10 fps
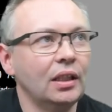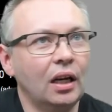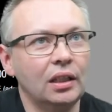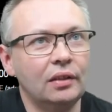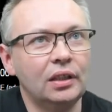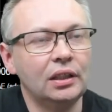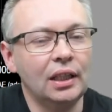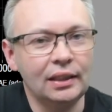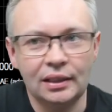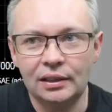On a run
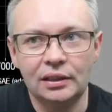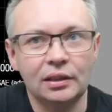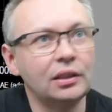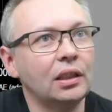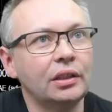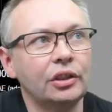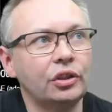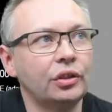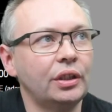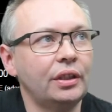like this that's not
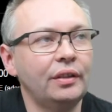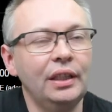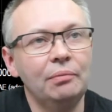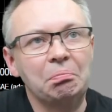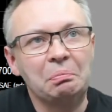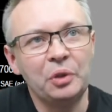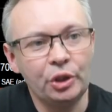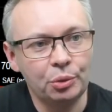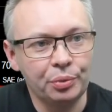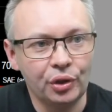extraordinary, we'll
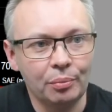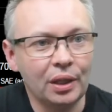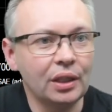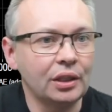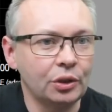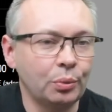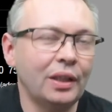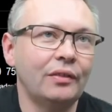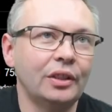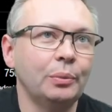just put the markers
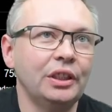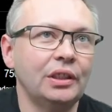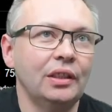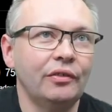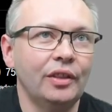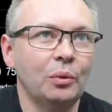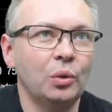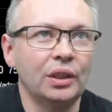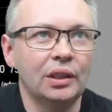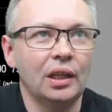wherever we see fit,
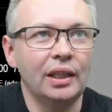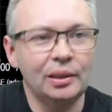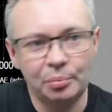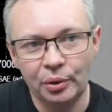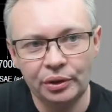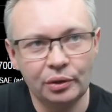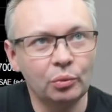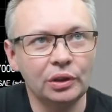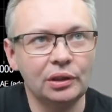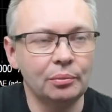one at the highest point and
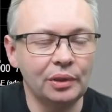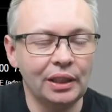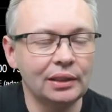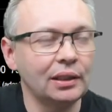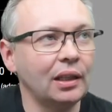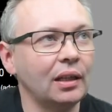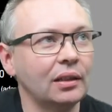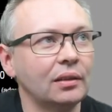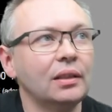one somewhere else along,